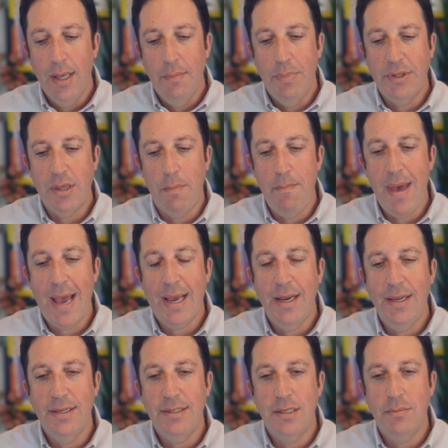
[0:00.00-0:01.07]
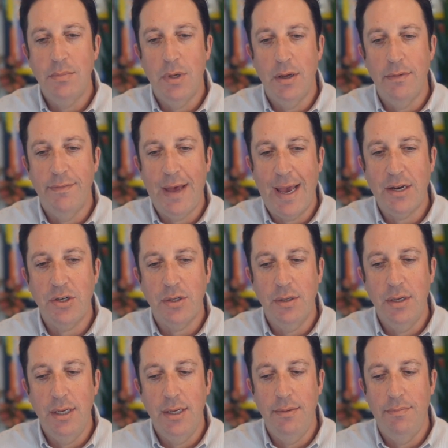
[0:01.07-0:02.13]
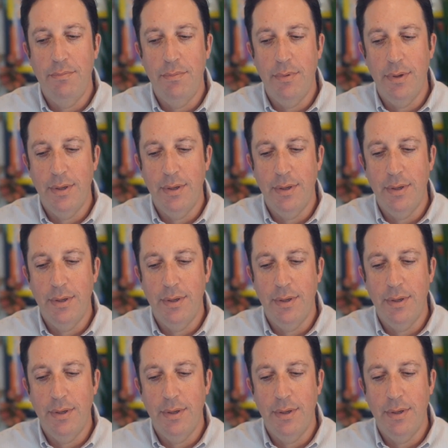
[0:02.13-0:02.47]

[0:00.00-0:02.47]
But the mechanism of actually